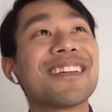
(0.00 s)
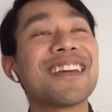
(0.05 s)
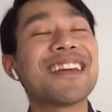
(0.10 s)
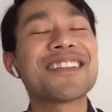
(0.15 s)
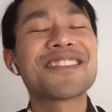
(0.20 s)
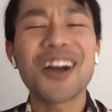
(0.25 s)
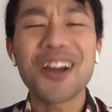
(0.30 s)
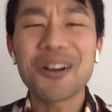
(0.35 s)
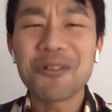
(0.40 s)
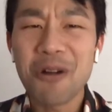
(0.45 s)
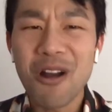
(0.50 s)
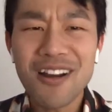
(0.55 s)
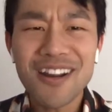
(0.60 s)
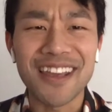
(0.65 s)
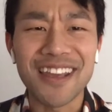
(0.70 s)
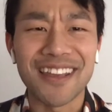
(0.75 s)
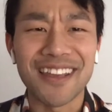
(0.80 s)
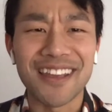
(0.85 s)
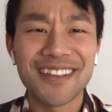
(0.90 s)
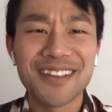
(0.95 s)
it's
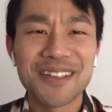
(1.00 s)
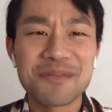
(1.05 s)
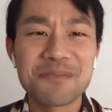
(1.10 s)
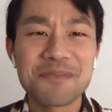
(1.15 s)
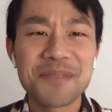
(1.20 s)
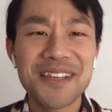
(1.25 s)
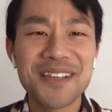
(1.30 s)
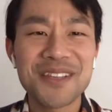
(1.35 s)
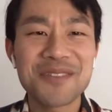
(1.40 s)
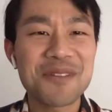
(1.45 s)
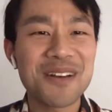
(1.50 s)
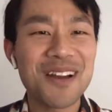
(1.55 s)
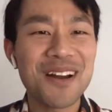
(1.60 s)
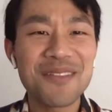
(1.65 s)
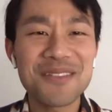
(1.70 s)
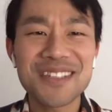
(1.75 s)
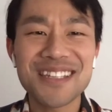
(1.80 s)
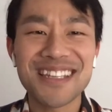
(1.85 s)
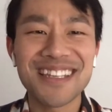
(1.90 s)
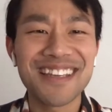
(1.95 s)
ironic. Because when
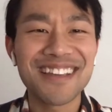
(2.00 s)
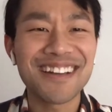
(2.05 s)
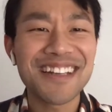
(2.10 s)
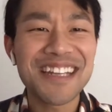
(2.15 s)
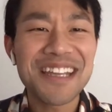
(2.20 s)
I was a kid,